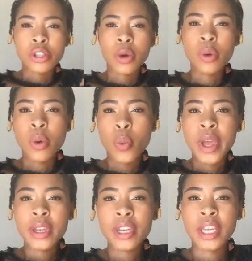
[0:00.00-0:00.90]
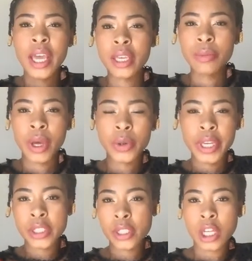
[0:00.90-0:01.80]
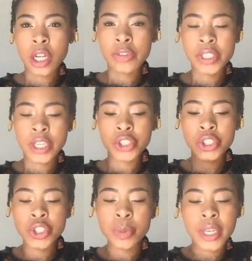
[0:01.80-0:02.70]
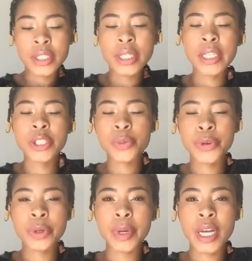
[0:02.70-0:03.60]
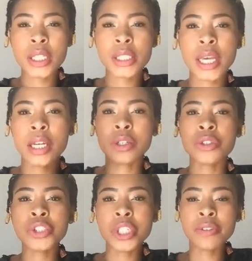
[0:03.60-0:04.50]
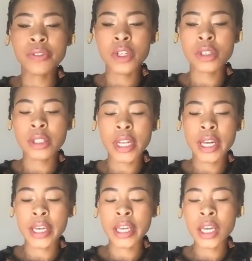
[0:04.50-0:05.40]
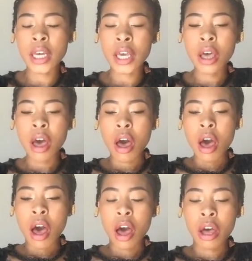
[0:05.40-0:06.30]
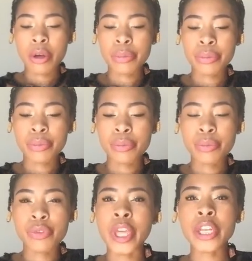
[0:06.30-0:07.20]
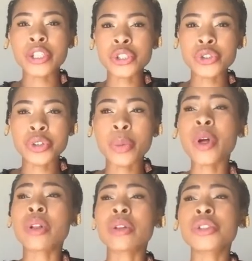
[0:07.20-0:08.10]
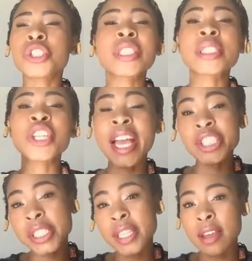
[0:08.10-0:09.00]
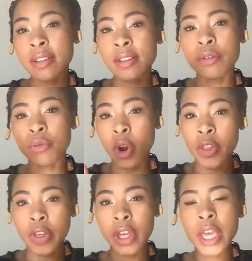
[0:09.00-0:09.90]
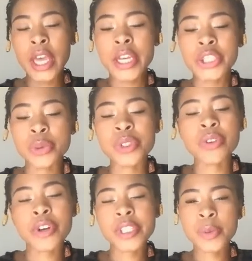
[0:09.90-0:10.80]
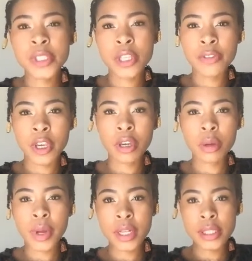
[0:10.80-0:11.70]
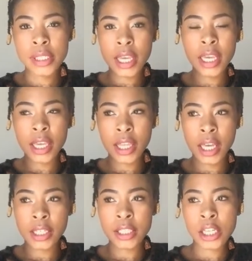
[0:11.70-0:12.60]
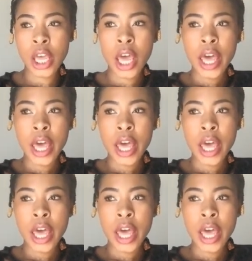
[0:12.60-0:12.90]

So when Khanyi Mbau entered the conversation, she basically spoke about how she feels like um, the industry. Well, she she actually said rather she was very specific about saying that